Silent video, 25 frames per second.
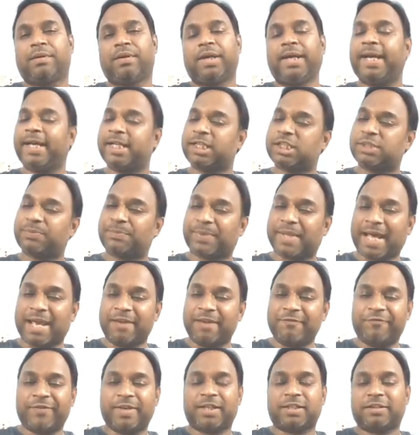its
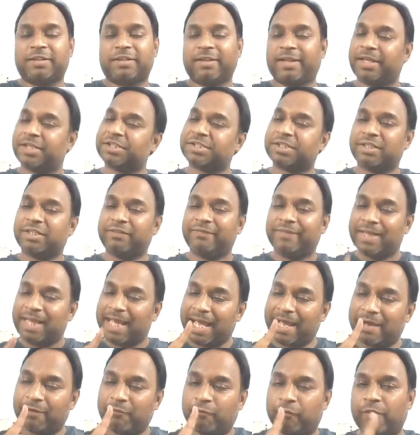prime factorization will
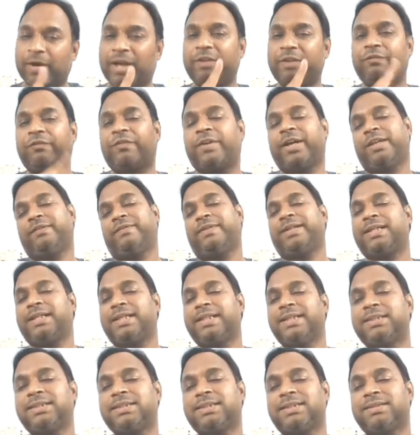have 1 5 at
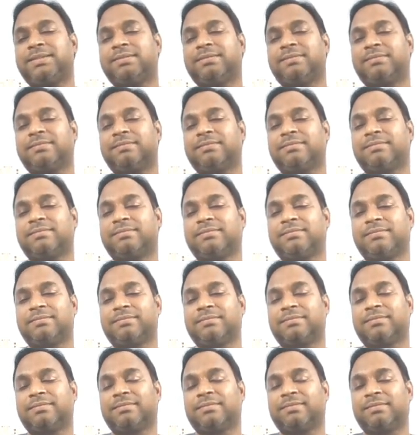least.
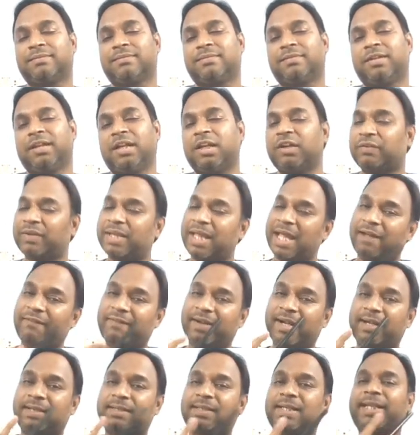It will have
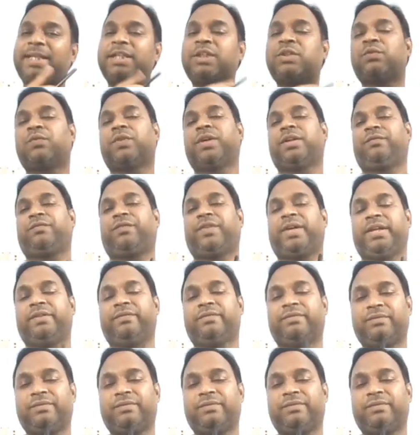at least 1 5.